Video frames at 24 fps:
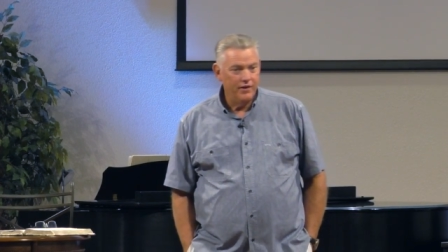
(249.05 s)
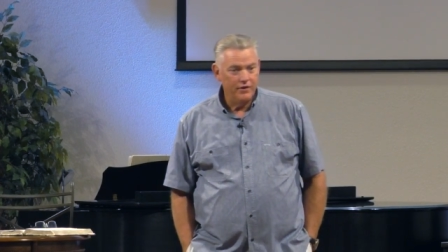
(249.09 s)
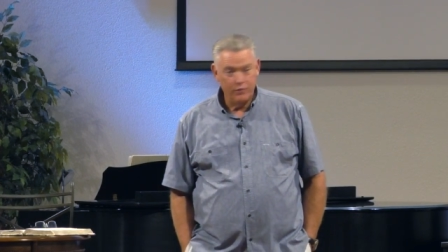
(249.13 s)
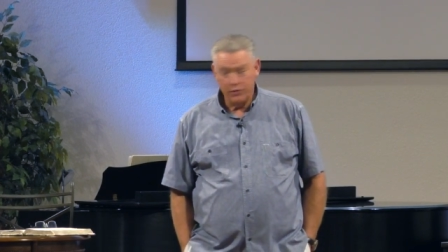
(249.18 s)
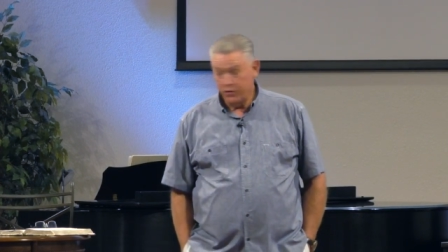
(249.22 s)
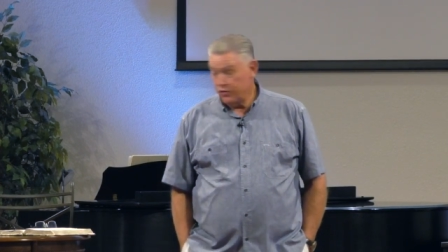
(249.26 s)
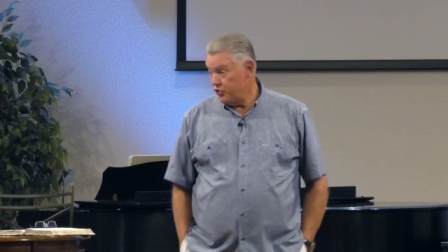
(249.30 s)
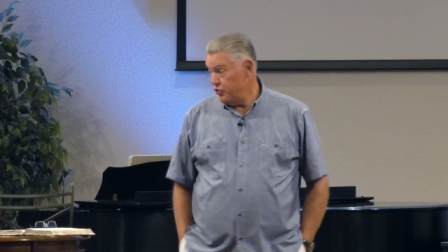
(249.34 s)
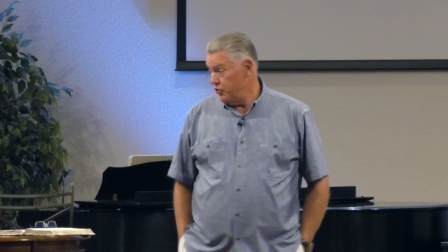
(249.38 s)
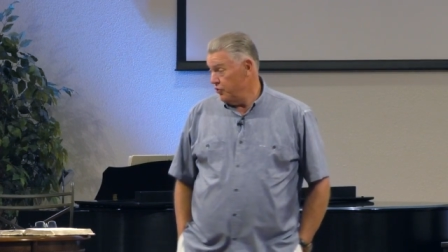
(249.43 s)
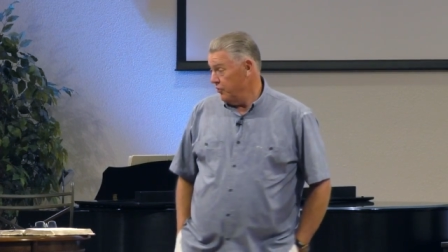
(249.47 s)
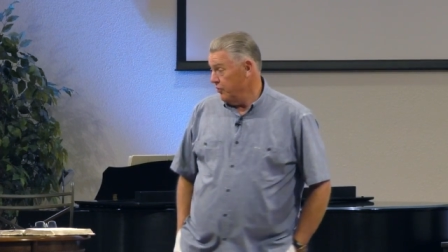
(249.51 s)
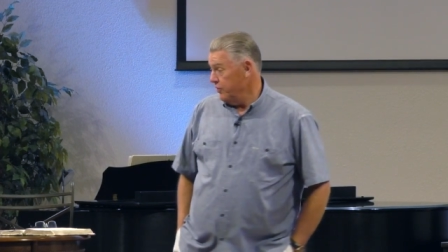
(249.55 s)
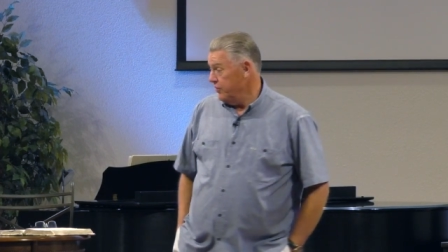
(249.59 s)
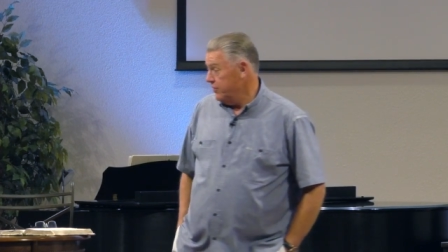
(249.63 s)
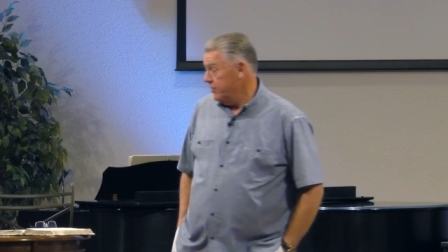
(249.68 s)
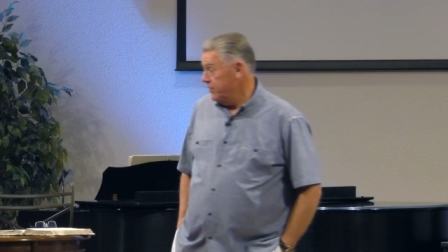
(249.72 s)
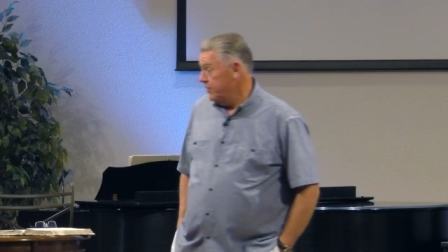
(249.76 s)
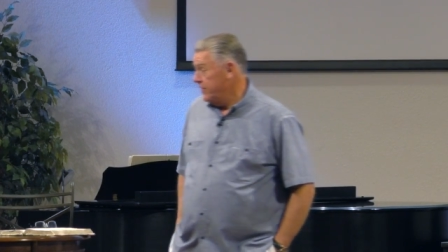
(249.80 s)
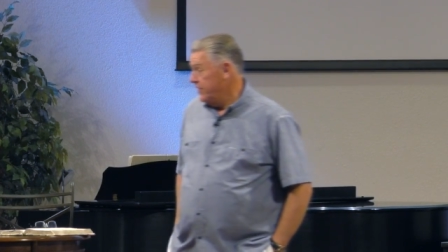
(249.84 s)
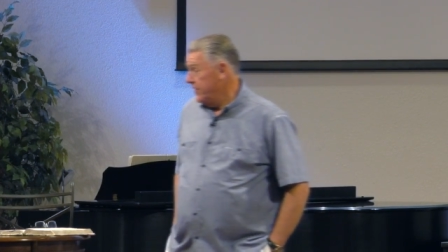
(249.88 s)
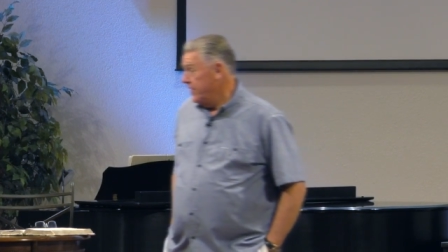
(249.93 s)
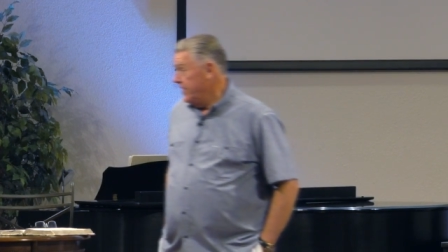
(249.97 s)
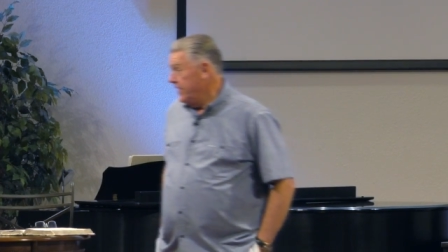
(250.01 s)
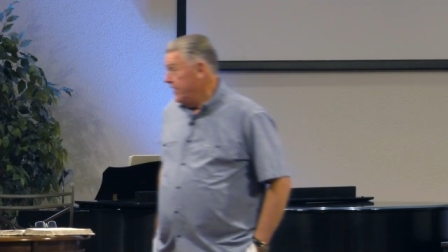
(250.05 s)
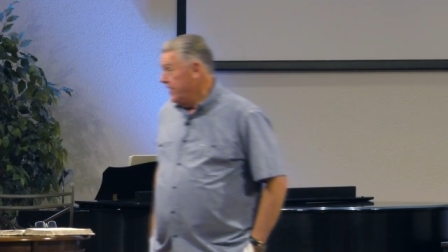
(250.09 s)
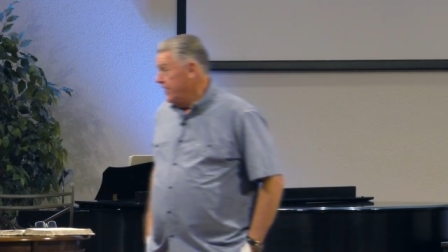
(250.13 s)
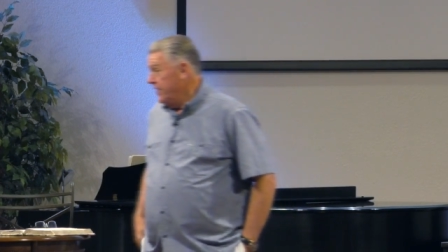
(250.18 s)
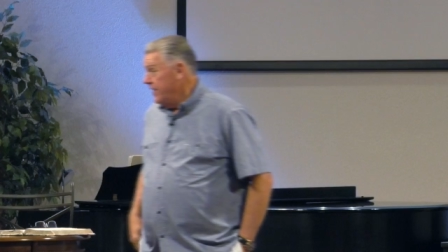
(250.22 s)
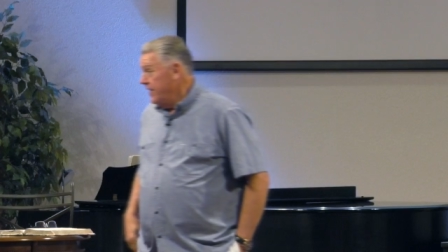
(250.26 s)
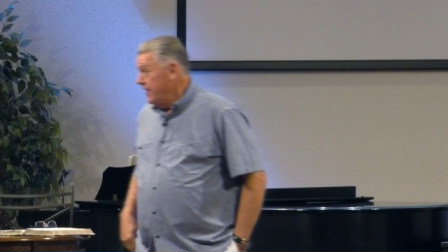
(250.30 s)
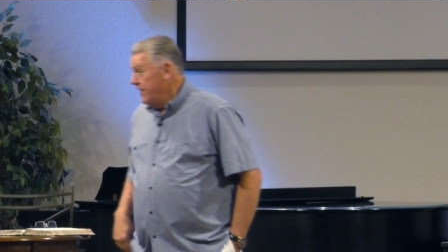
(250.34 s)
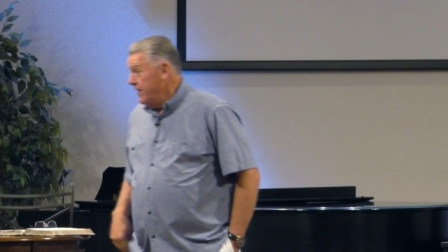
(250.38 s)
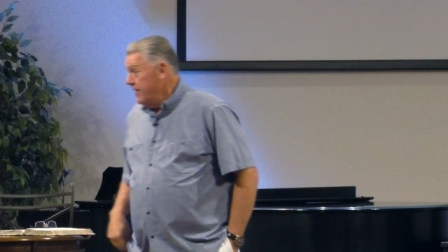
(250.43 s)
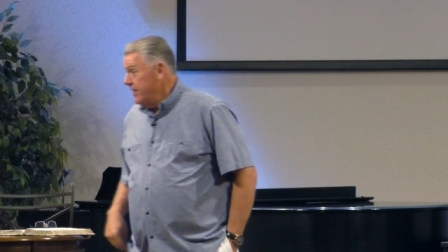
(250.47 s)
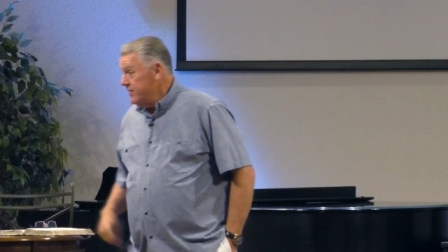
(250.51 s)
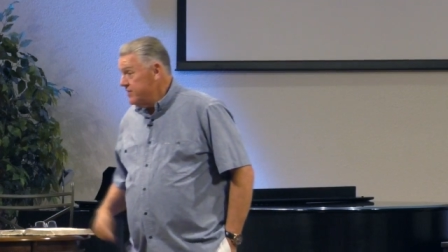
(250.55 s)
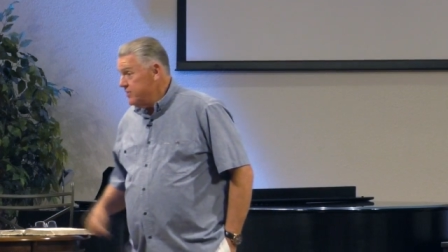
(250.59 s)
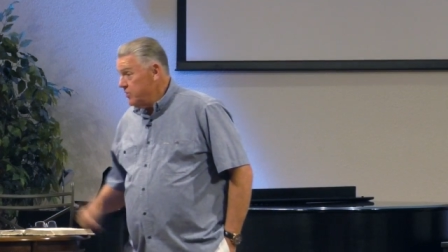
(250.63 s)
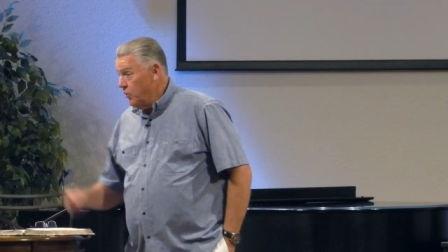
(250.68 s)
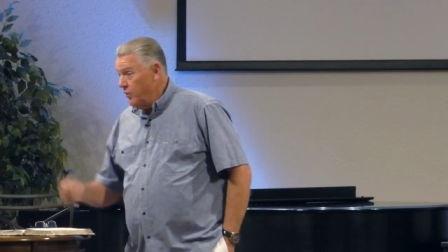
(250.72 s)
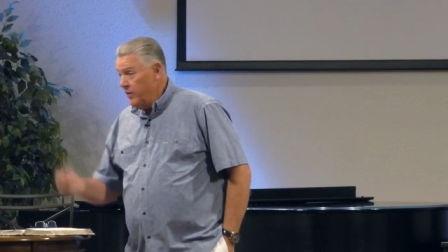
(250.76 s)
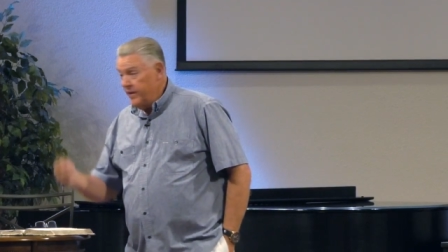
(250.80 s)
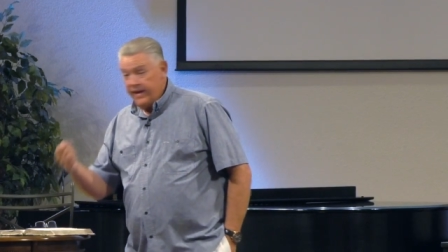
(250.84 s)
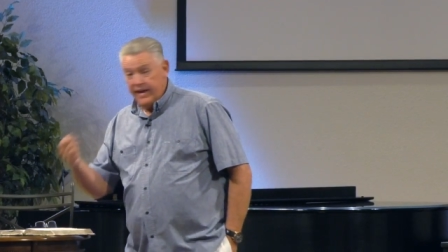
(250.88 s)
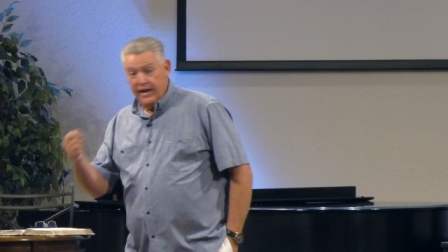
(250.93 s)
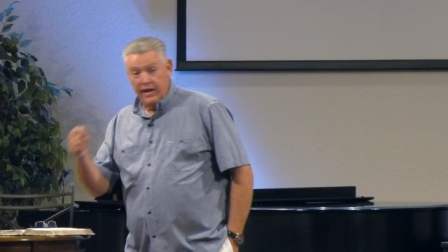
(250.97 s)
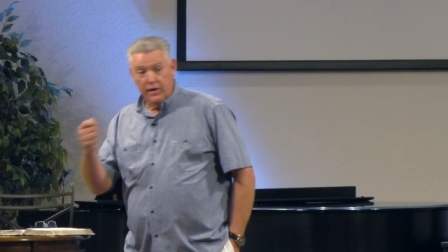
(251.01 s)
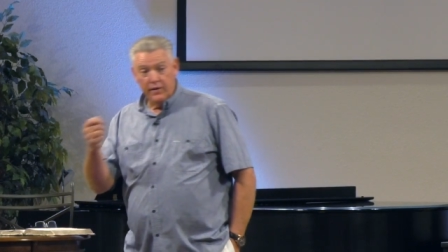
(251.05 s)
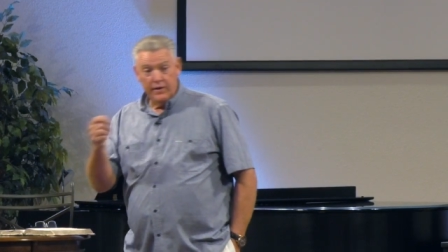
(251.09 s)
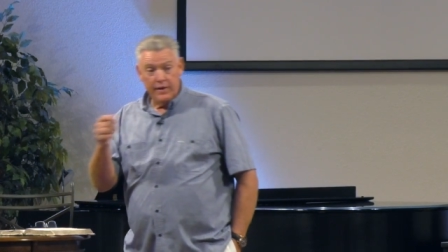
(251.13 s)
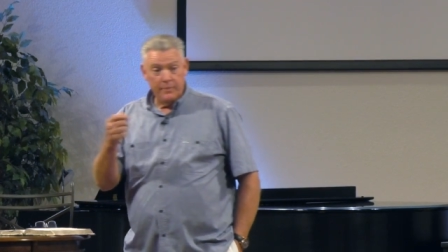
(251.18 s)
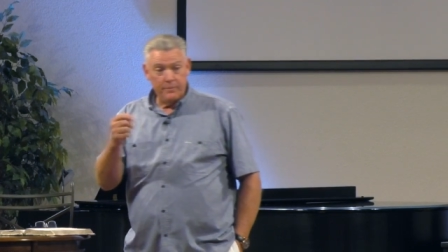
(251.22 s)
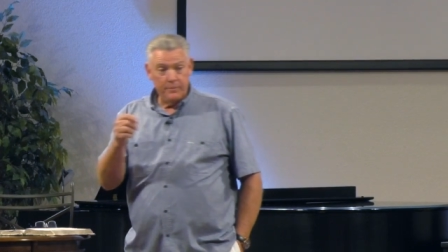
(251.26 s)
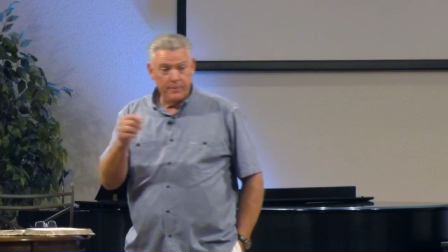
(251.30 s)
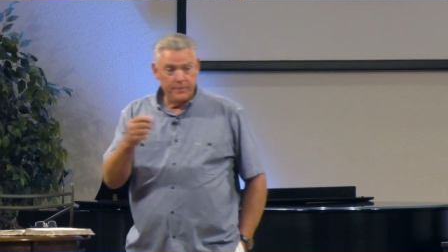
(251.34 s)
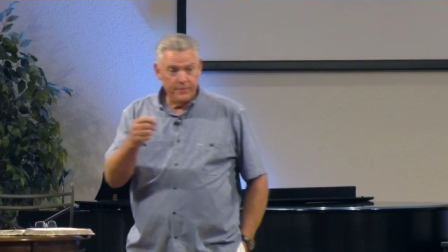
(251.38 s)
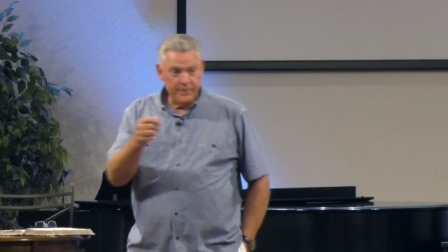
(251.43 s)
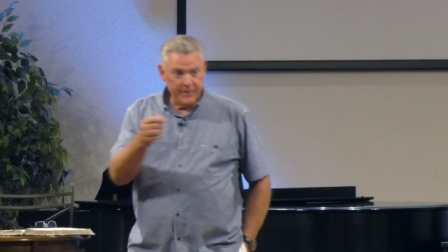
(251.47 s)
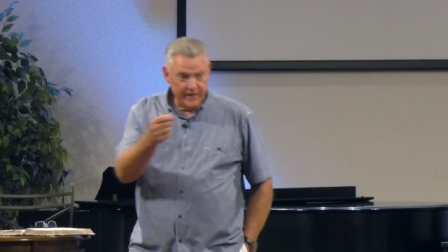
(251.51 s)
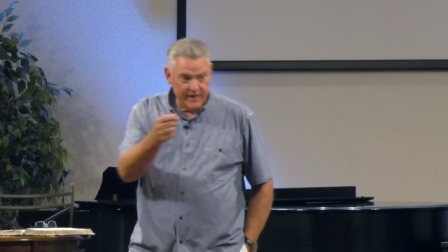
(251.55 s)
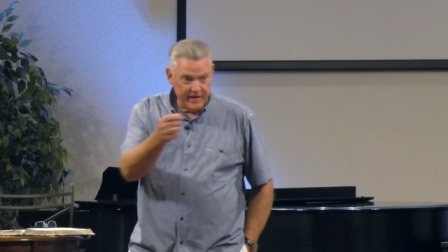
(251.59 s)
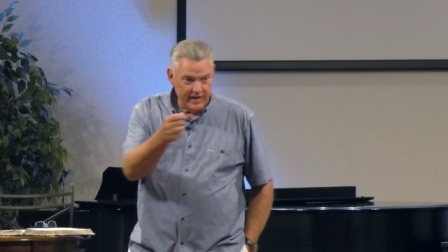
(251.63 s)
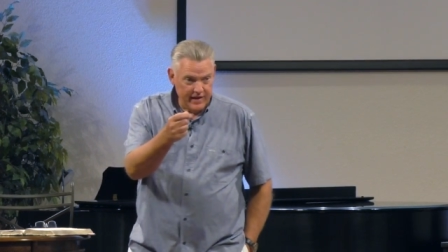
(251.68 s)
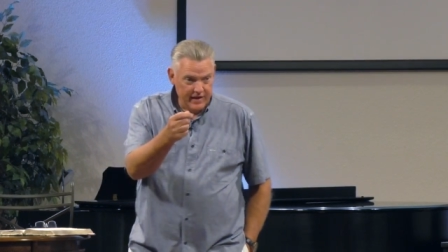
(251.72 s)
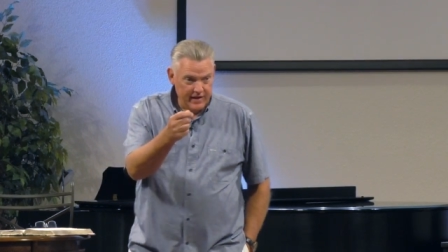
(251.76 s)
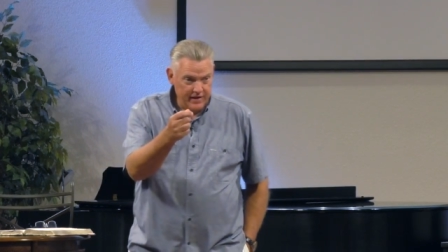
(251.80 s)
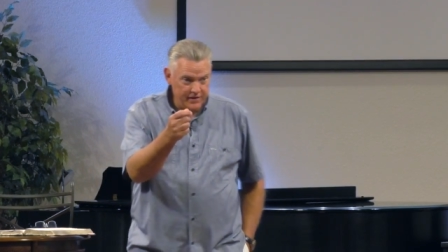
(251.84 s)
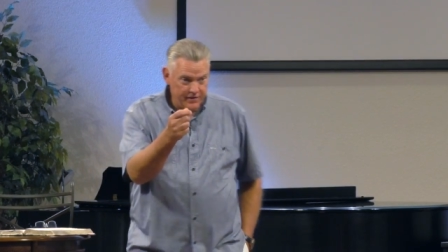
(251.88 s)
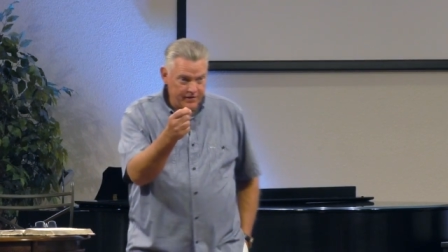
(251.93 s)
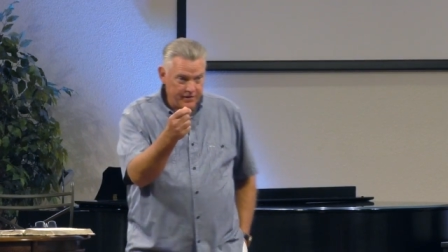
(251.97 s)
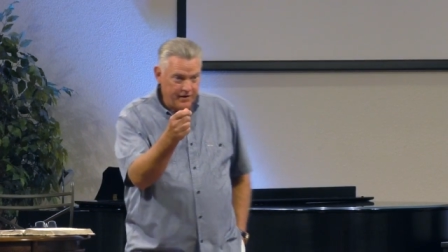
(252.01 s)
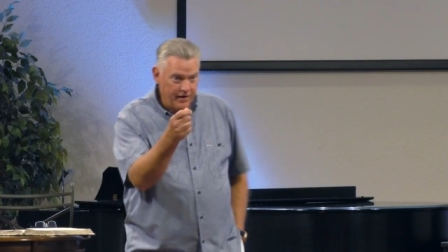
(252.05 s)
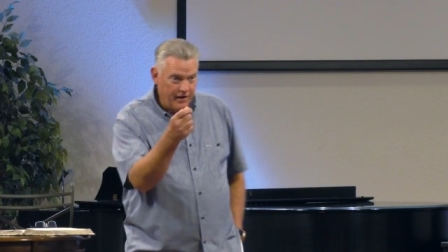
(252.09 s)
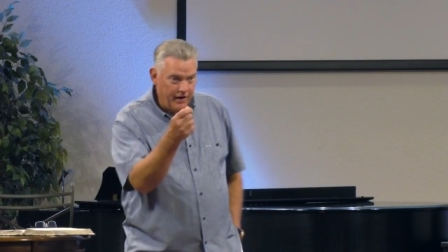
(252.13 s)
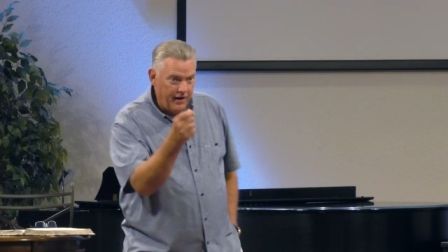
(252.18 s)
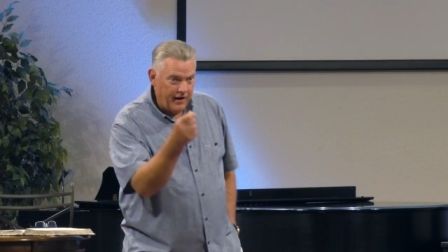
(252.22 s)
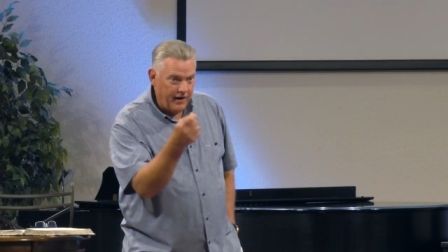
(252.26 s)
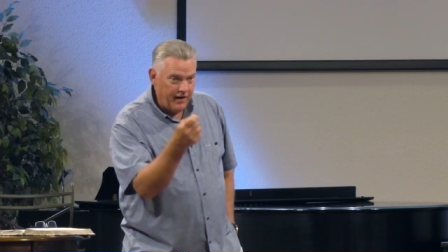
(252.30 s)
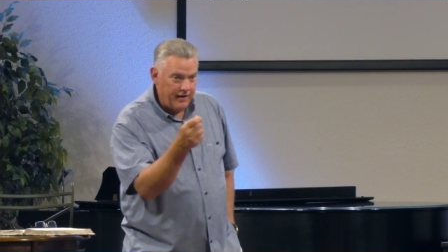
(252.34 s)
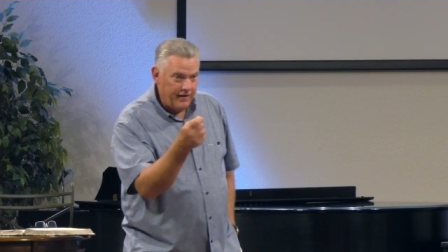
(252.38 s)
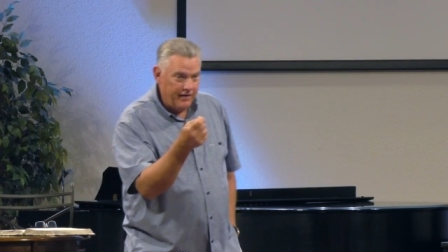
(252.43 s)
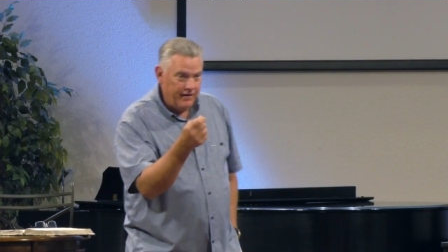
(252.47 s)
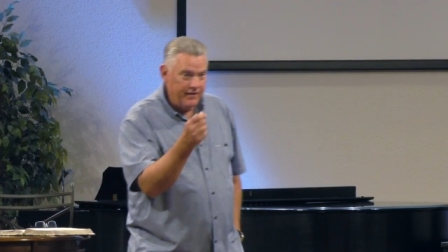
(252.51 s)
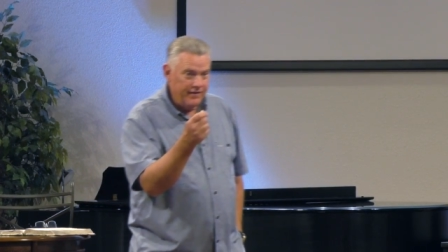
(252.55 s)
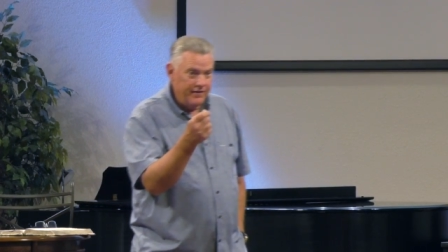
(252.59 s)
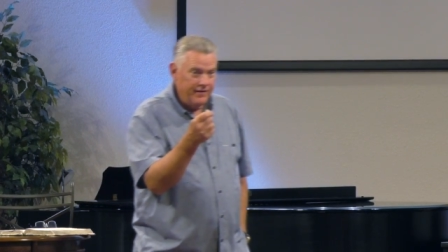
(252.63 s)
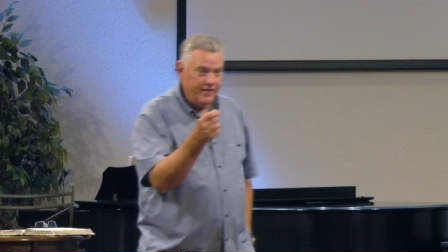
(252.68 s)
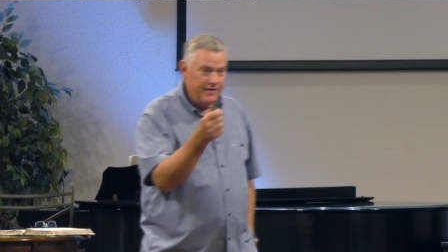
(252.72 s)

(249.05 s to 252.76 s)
Well, oh, sure. And so he held up the key to the car.